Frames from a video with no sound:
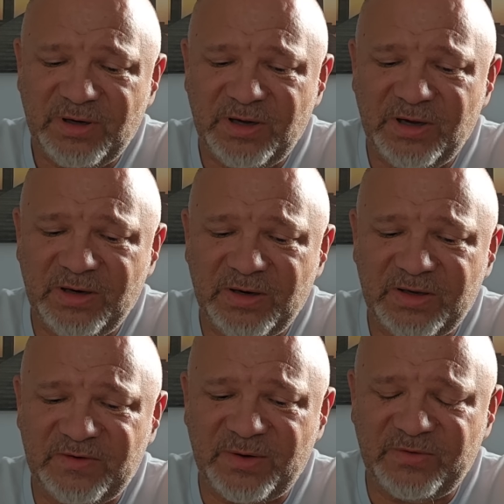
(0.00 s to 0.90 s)
And
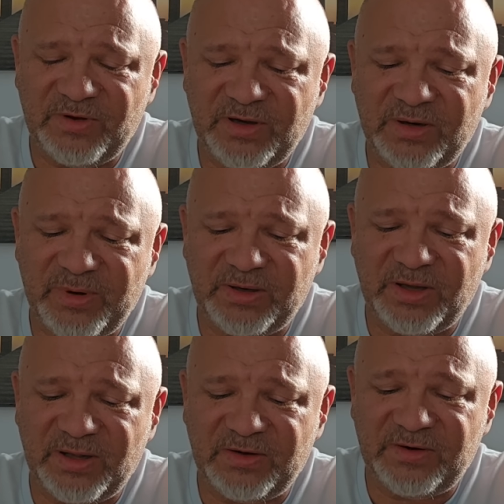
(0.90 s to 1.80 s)
as I was thinking about
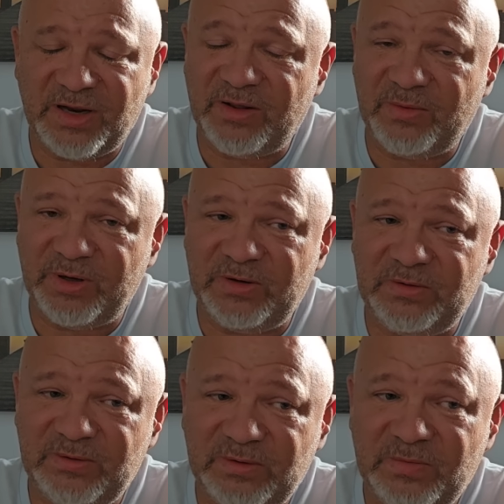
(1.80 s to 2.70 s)
that last night, I thought,
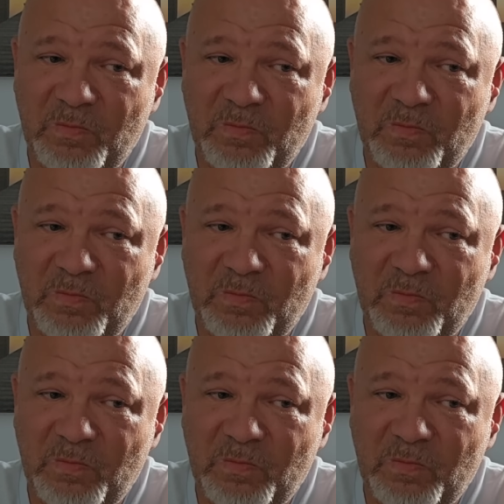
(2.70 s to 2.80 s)
well,